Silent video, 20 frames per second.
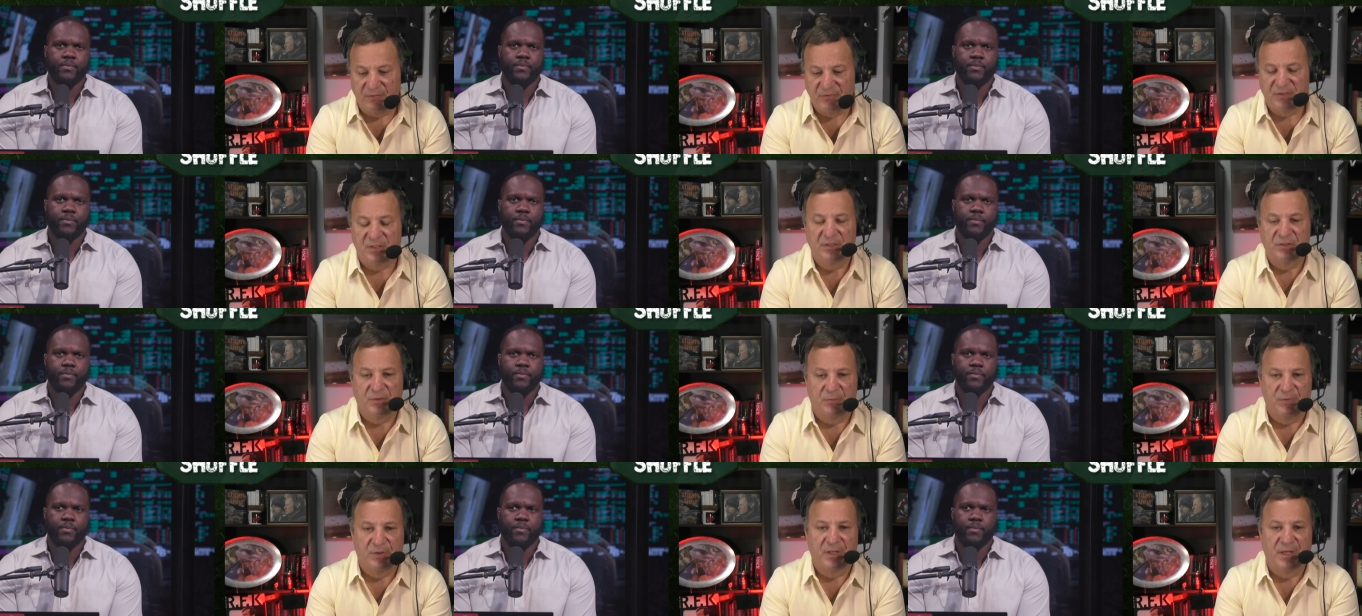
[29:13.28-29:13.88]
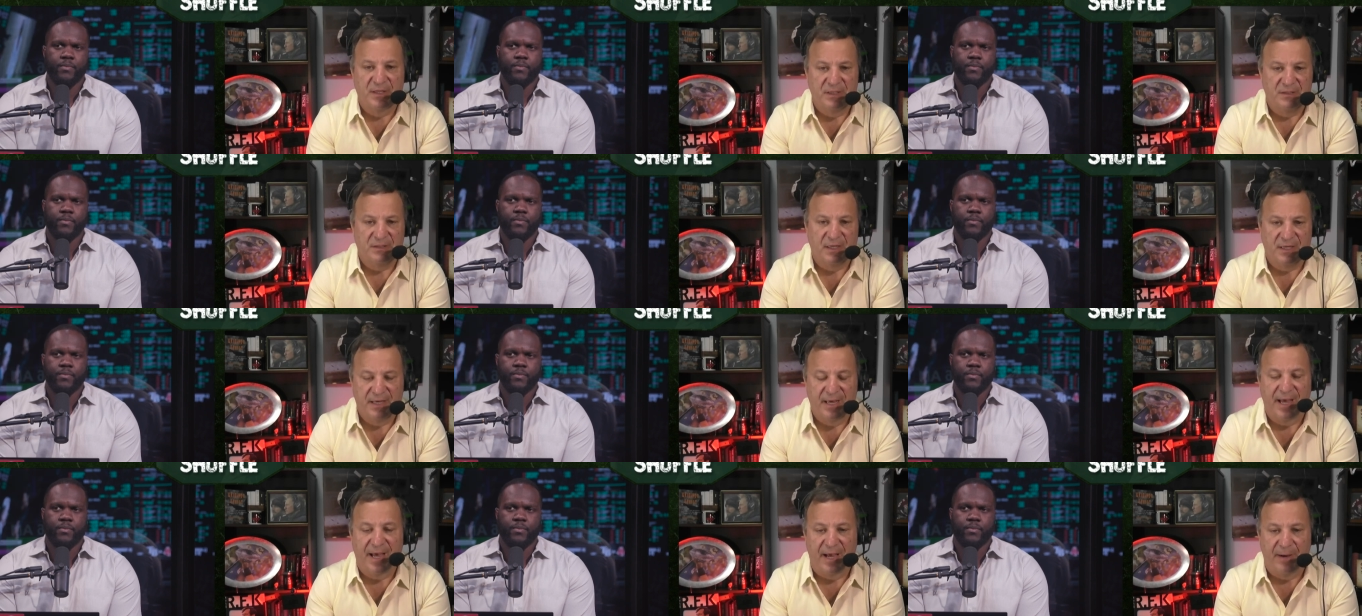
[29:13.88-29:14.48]
Speaker 1: offseason related to
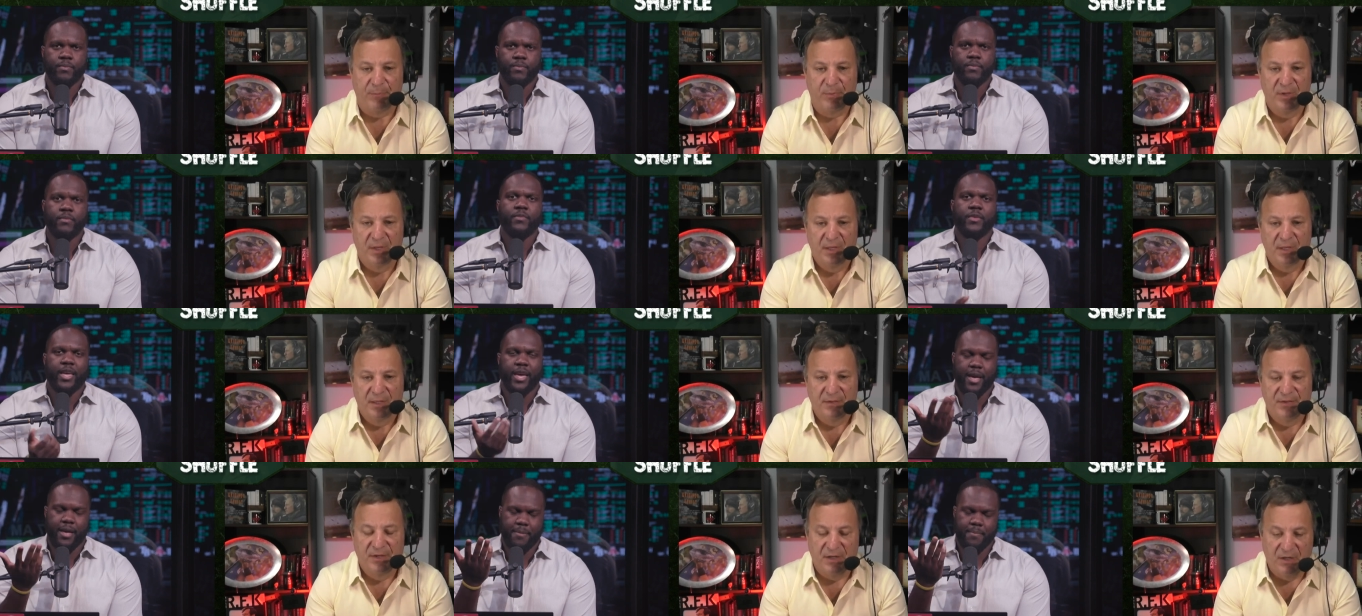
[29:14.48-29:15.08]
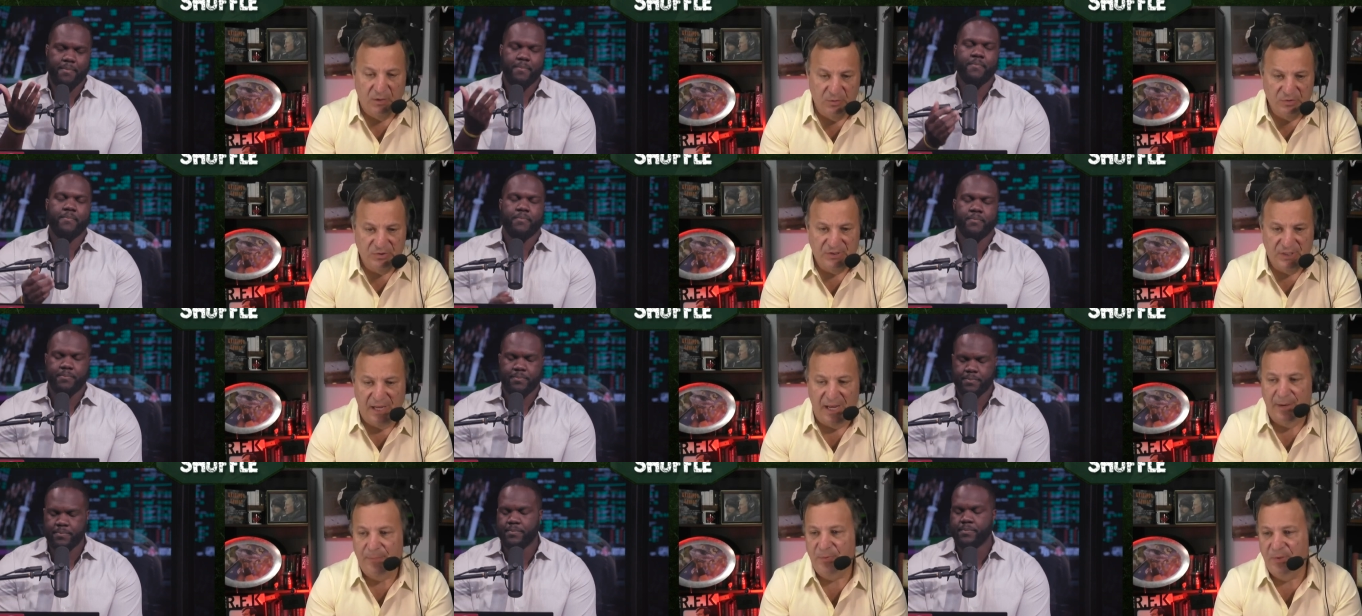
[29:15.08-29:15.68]
cap. Yeah. There goes
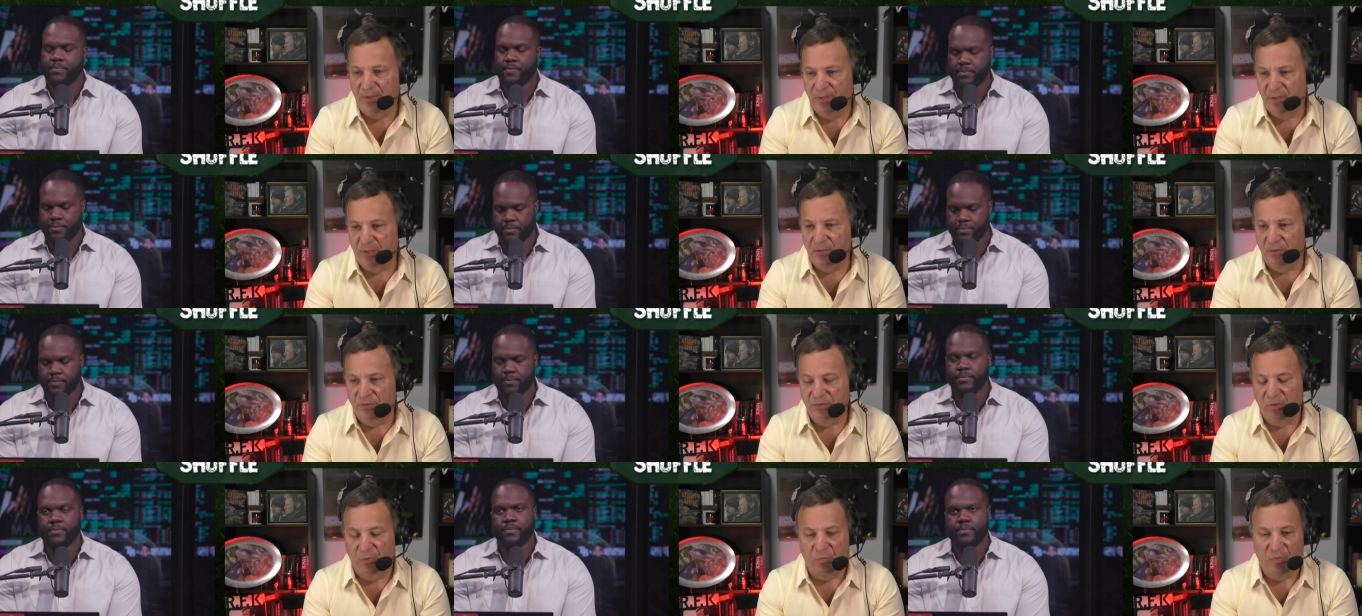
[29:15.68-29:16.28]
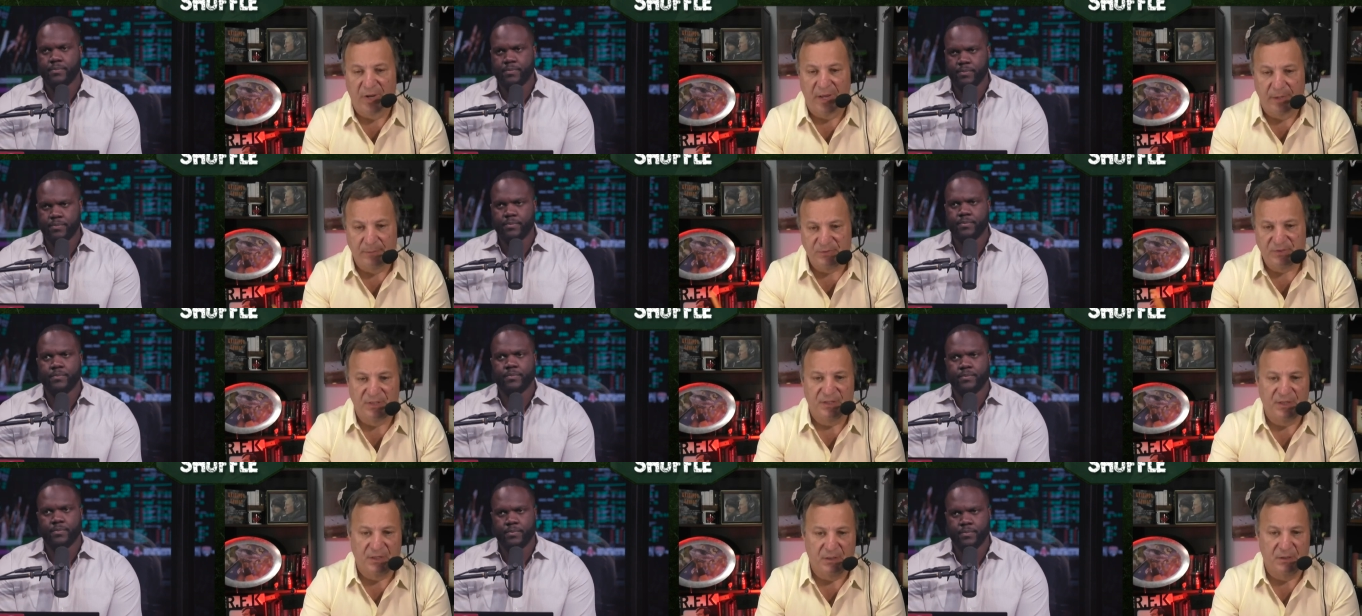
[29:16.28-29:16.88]
Tampa, there goes the
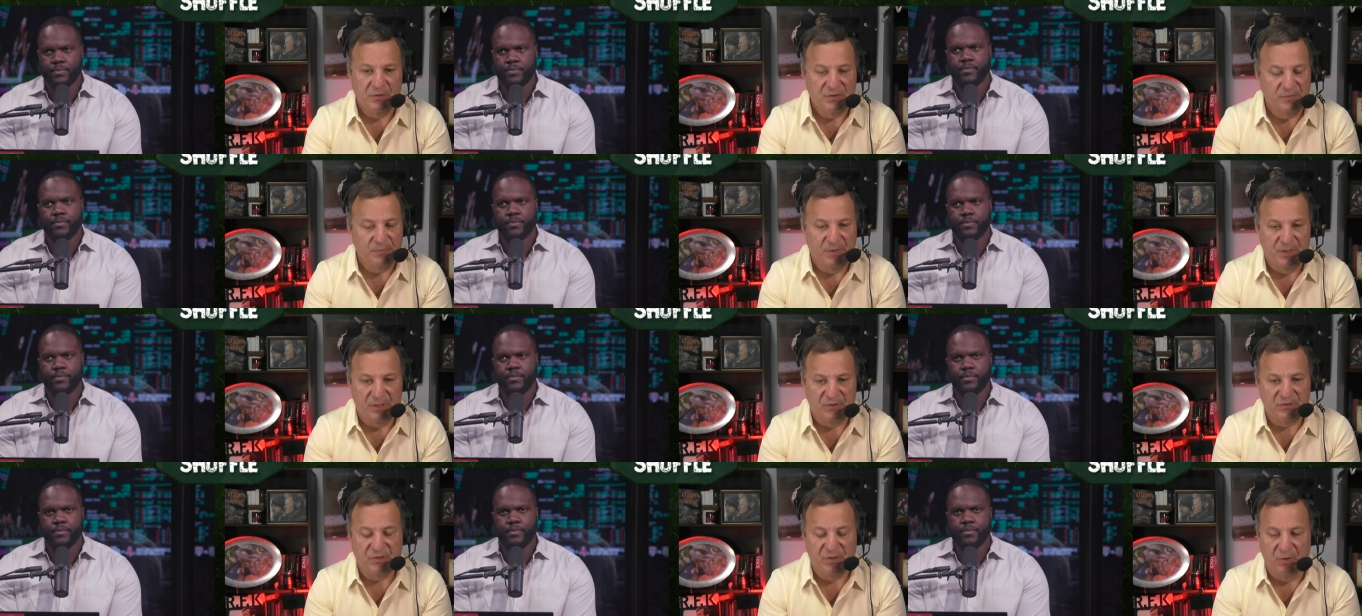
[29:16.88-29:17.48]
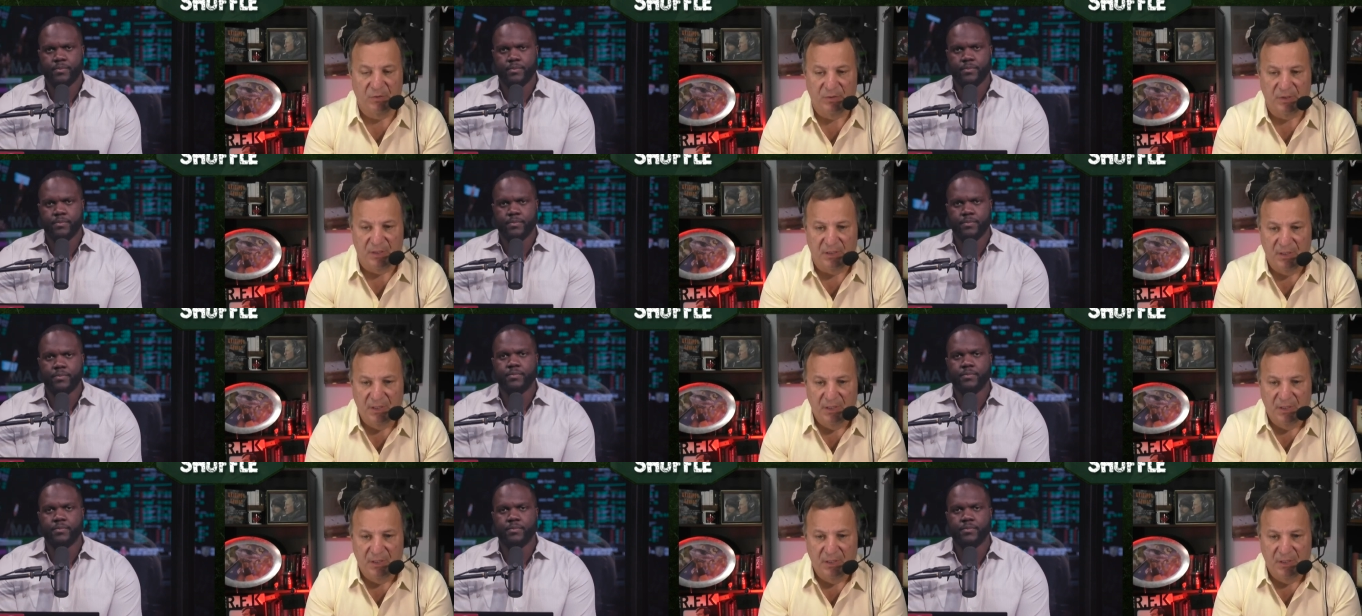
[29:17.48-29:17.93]
Rams, and there goes Minnesota.